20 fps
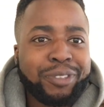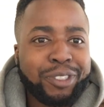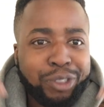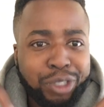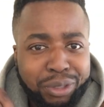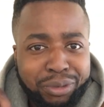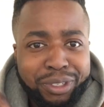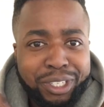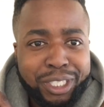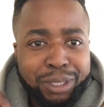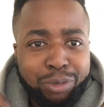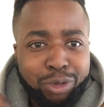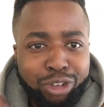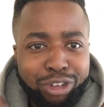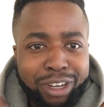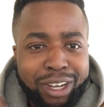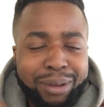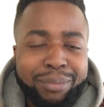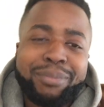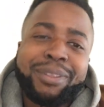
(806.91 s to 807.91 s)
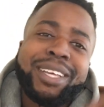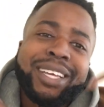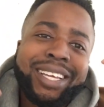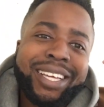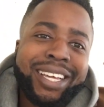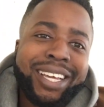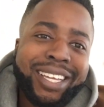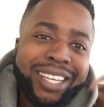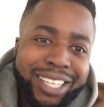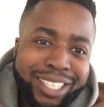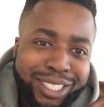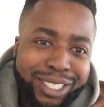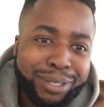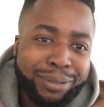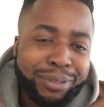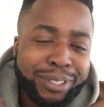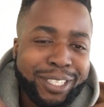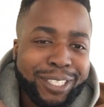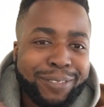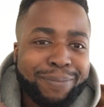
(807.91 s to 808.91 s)
Truth of Addiction program. Get
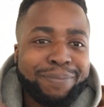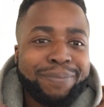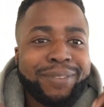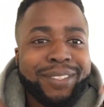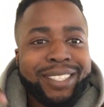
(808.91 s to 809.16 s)
to it.